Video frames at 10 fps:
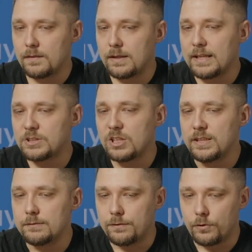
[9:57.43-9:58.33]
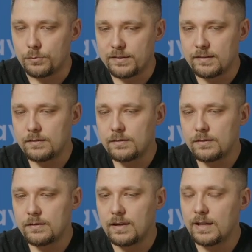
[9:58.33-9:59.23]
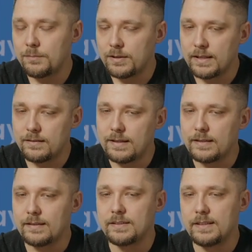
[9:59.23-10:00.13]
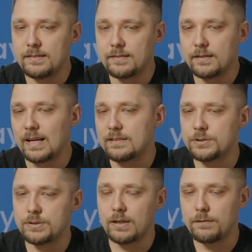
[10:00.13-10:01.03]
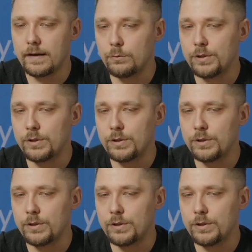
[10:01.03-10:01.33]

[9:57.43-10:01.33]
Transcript: actually informs Hibernate that this additional file,